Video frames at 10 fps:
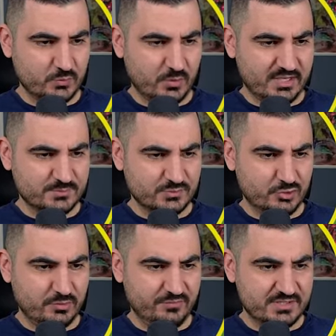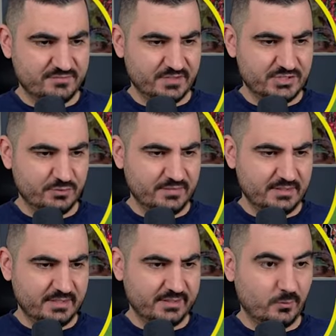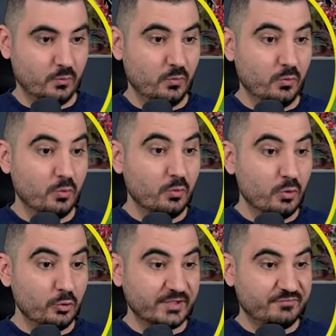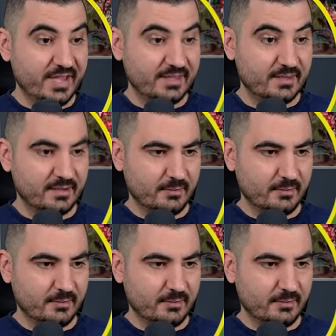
Ooh, Rasmus Højlund versus Virgil van Dijk. Ooh, ooh, look at Frenkie.